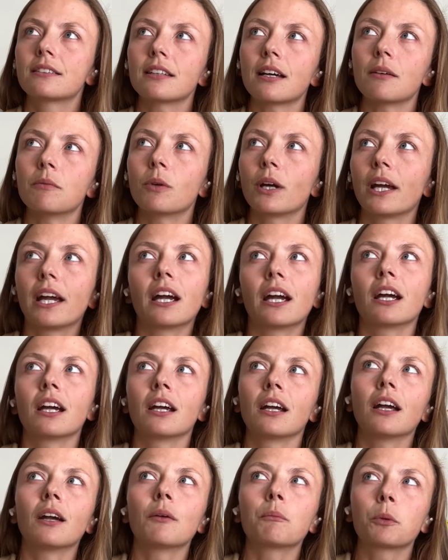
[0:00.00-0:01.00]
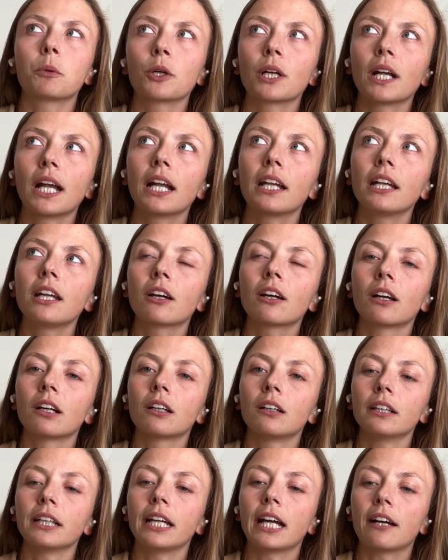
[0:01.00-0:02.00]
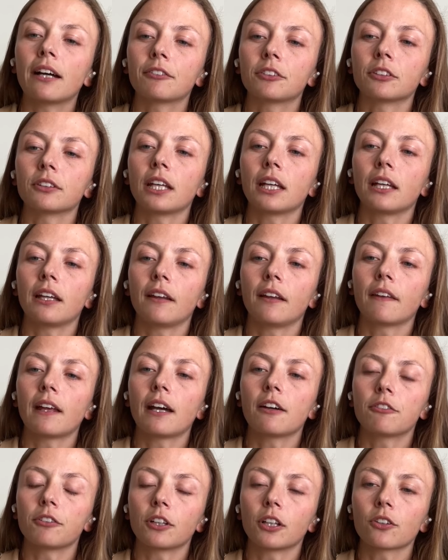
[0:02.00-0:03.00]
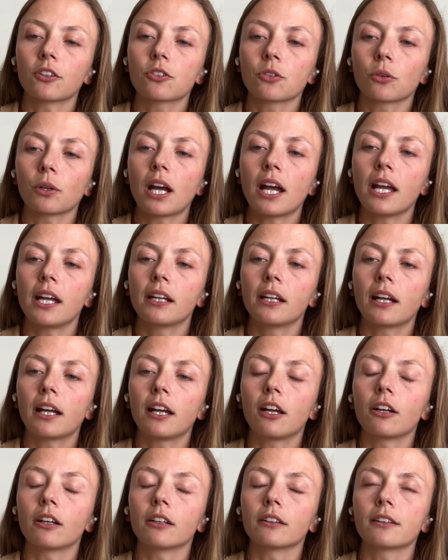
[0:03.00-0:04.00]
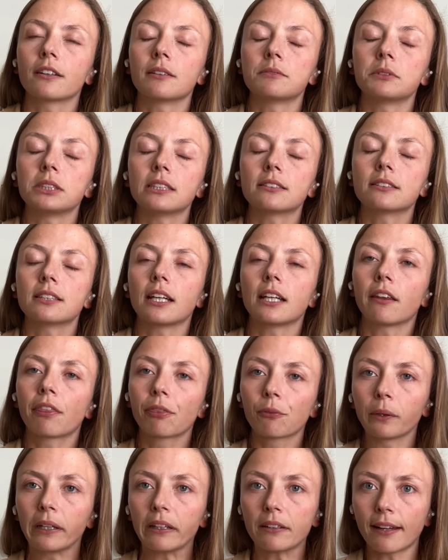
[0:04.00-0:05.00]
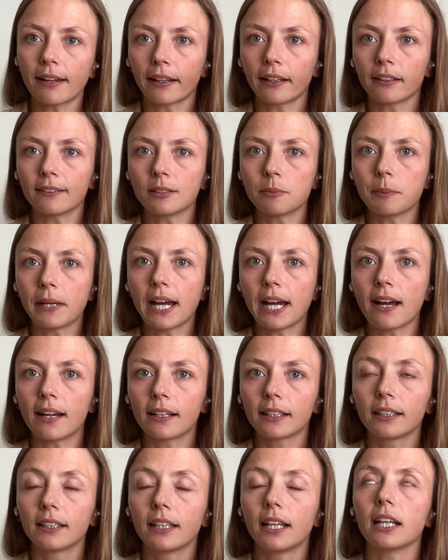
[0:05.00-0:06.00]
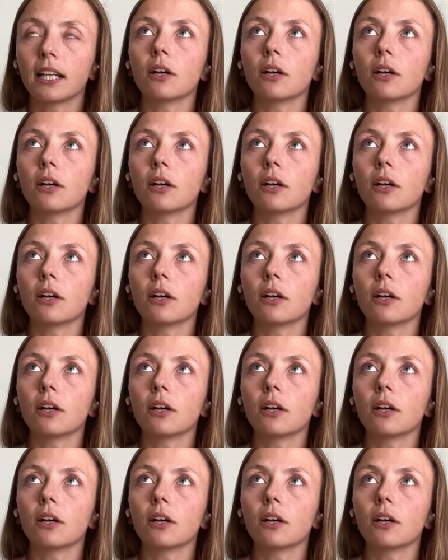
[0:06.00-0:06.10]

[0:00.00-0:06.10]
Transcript: somewhere pretty early after taking that first right, I heard somebody say three seconds back.